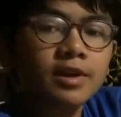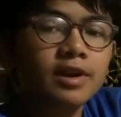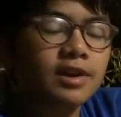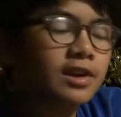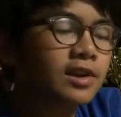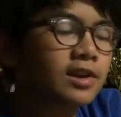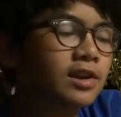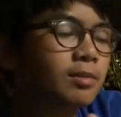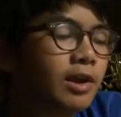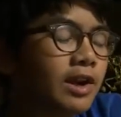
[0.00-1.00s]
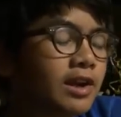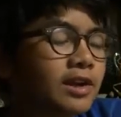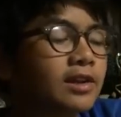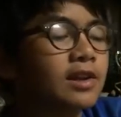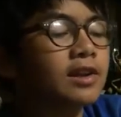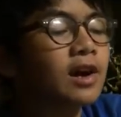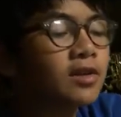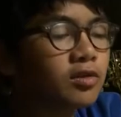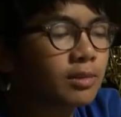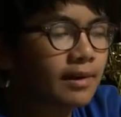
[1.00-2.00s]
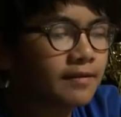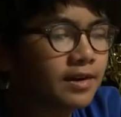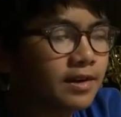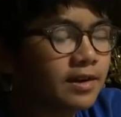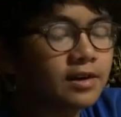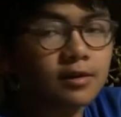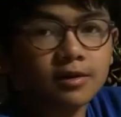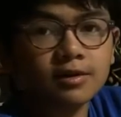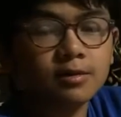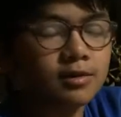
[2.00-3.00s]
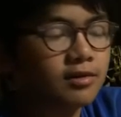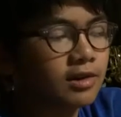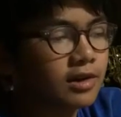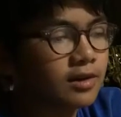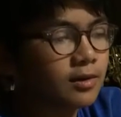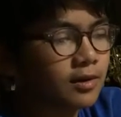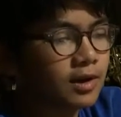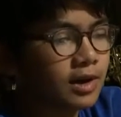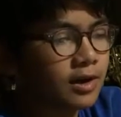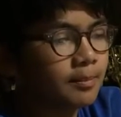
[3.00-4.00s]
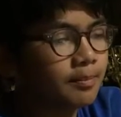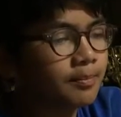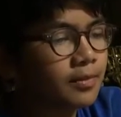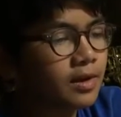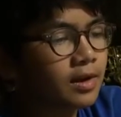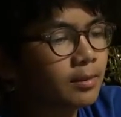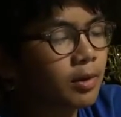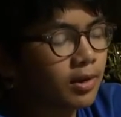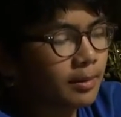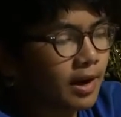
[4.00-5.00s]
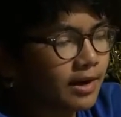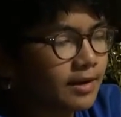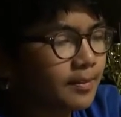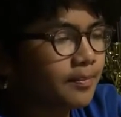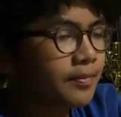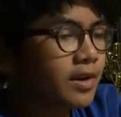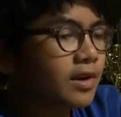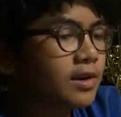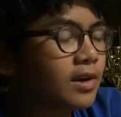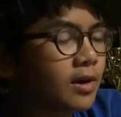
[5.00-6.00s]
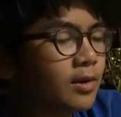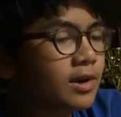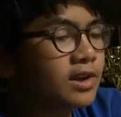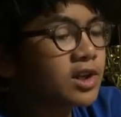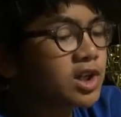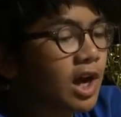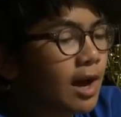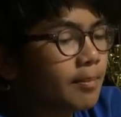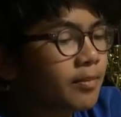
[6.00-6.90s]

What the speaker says: And this is explaining the other method in order to increase your Pokemon. So in the shop,